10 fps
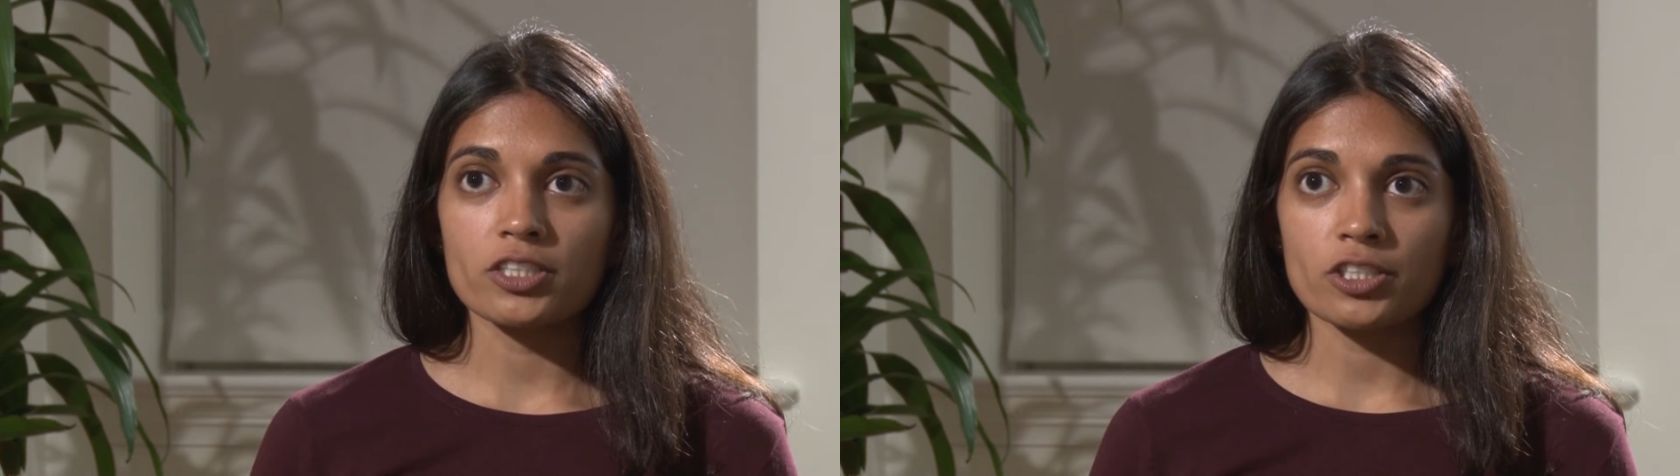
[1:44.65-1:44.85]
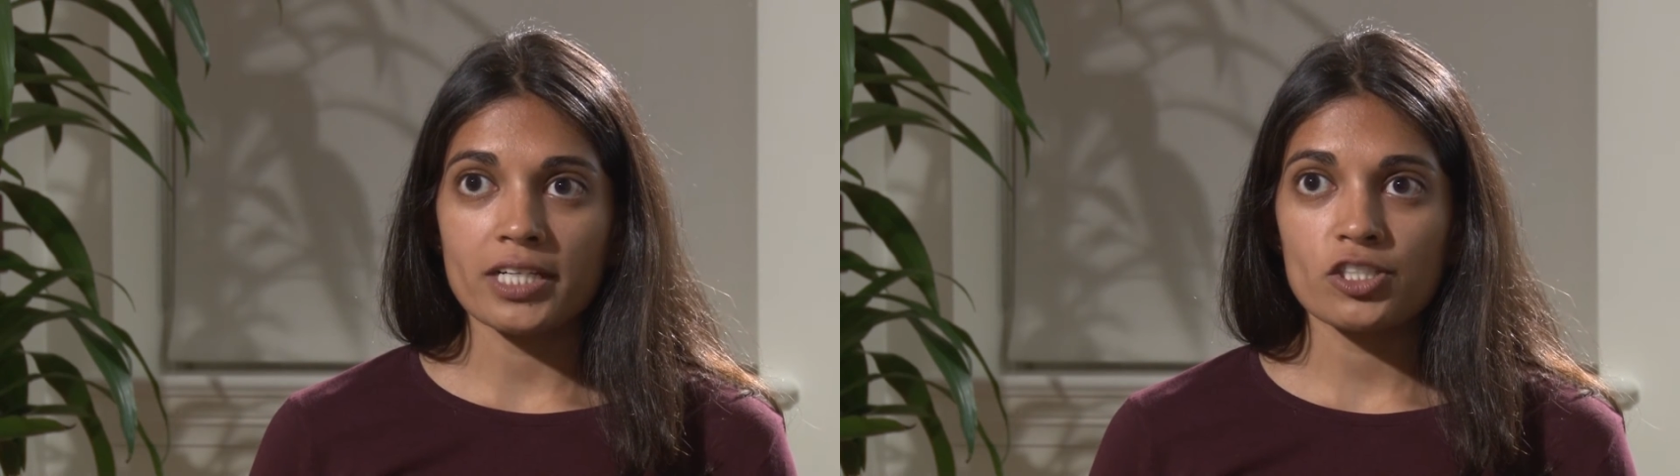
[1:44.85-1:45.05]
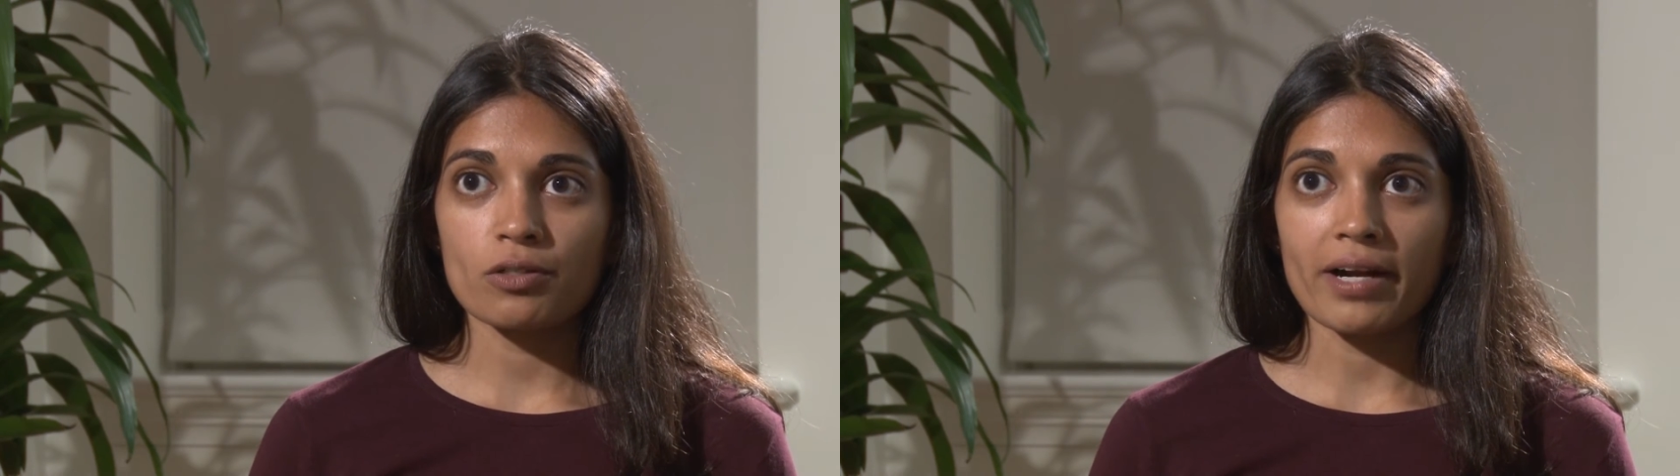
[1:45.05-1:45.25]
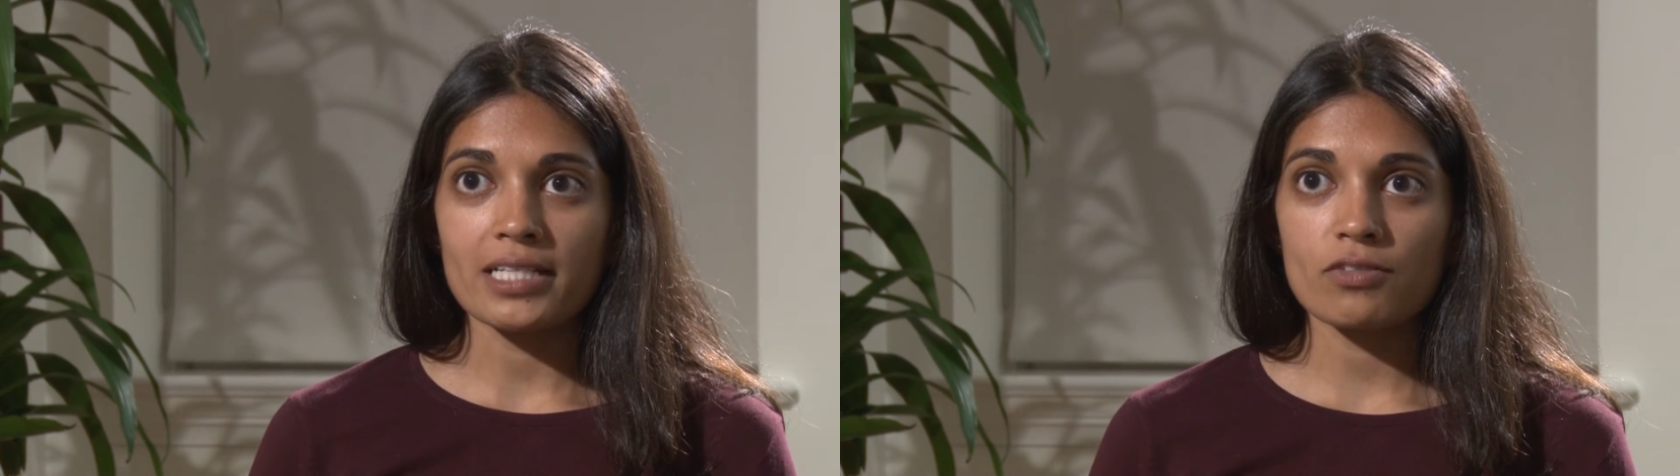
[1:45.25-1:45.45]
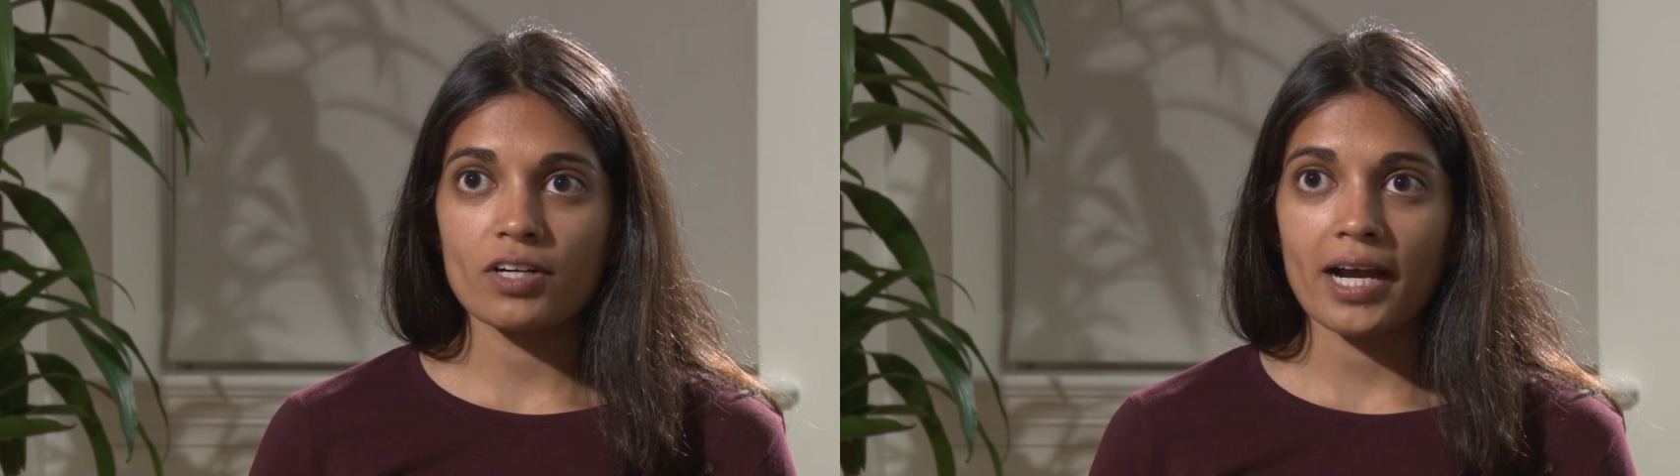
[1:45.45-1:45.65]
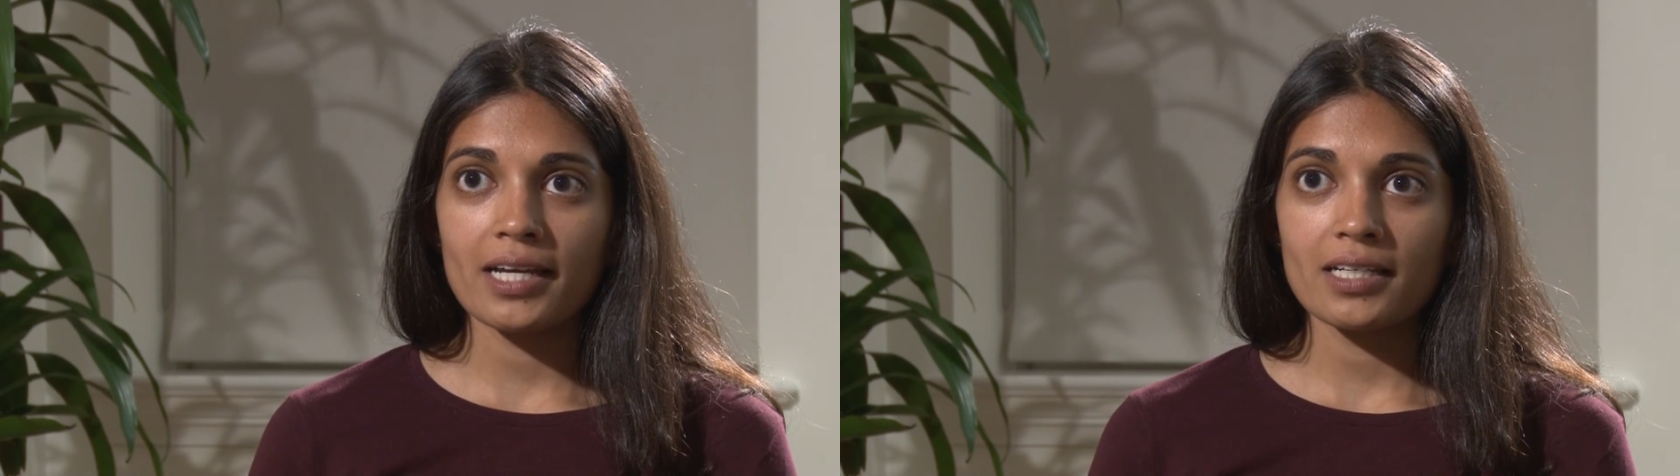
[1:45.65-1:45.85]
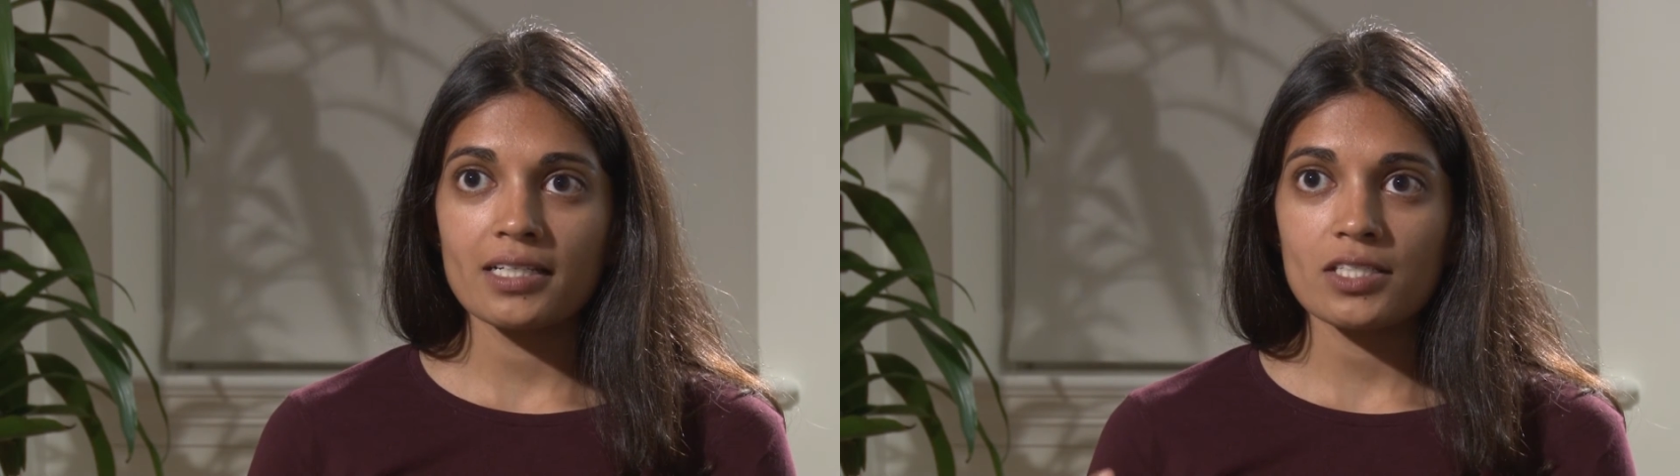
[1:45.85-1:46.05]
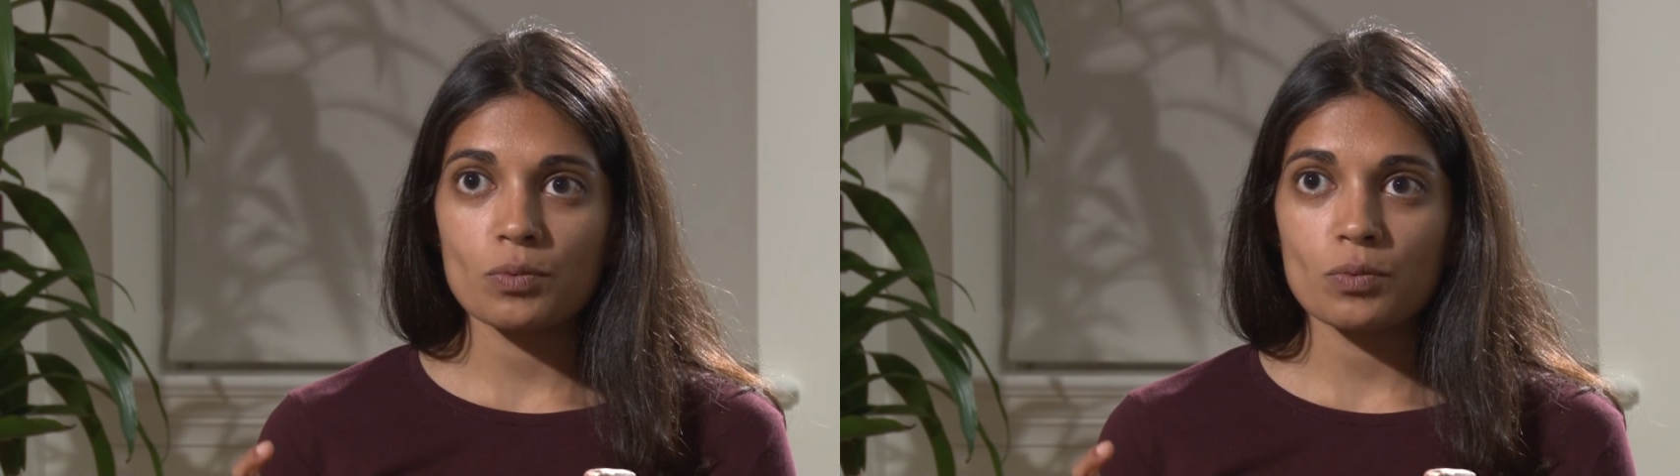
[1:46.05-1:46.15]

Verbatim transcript: duration rice varieties,